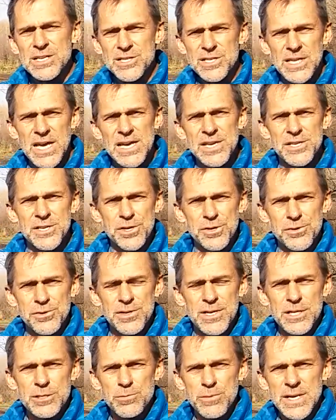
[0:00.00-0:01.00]
stay
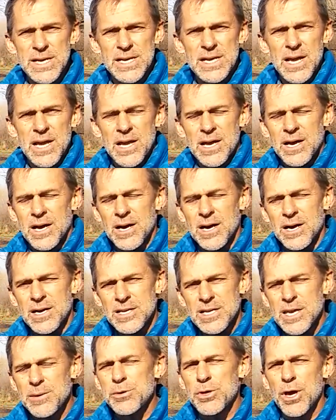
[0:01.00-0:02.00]
tuned as we
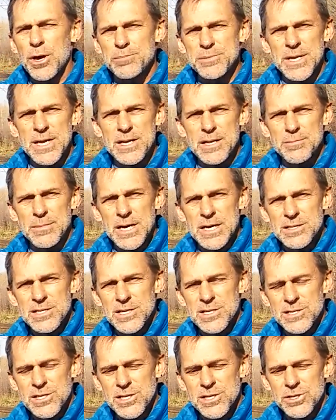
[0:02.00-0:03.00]
keep you updated
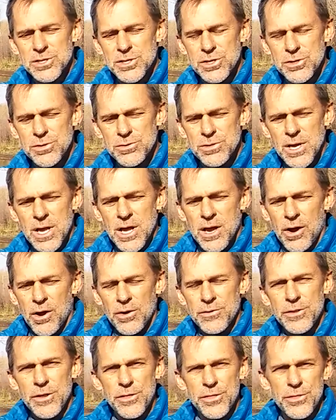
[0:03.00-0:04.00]
about this issue
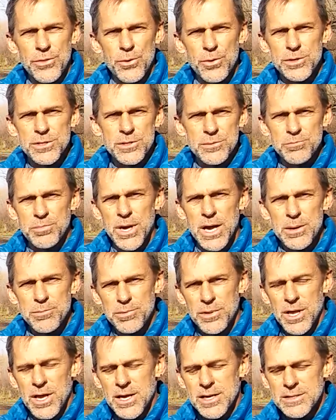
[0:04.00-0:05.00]
on the Thornton
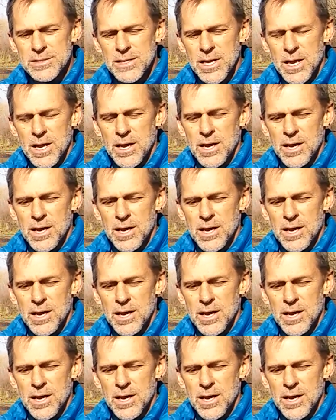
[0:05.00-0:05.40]
pipeline